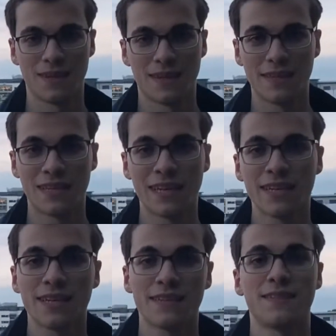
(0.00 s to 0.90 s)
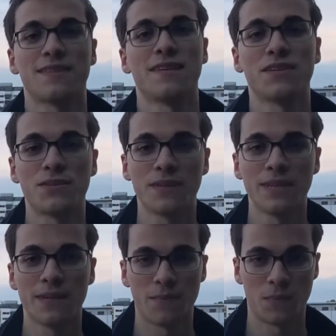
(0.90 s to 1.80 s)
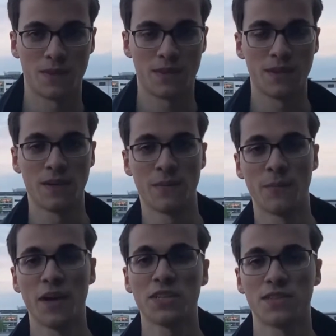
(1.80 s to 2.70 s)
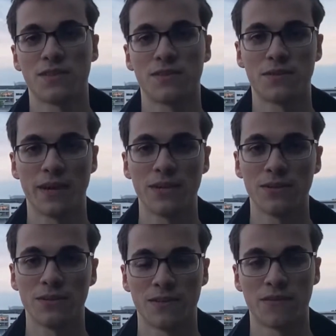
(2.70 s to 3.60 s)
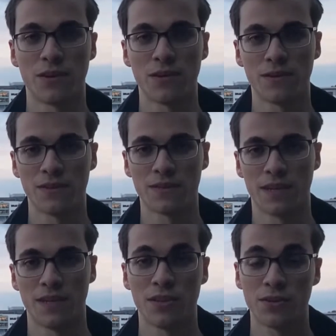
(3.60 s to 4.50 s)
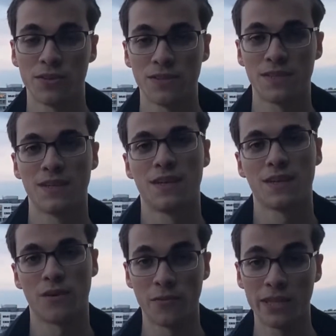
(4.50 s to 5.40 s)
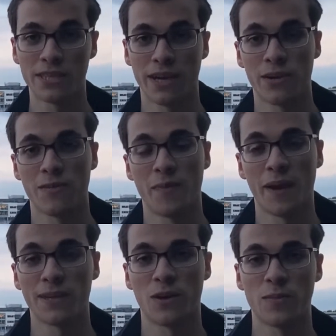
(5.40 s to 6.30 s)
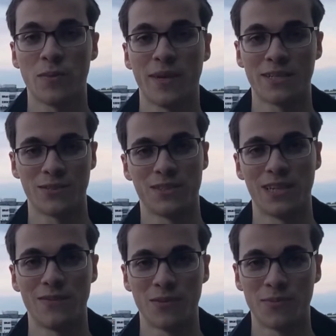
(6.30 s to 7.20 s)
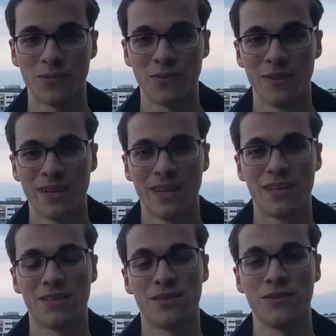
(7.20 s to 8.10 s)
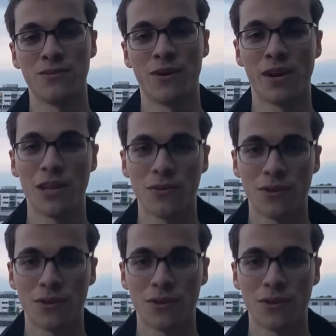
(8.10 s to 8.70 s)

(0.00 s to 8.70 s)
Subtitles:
In the late 19th century, the Manchester traders of cotton and other goods got really tired of paying the harbour masters in Liverpool to unload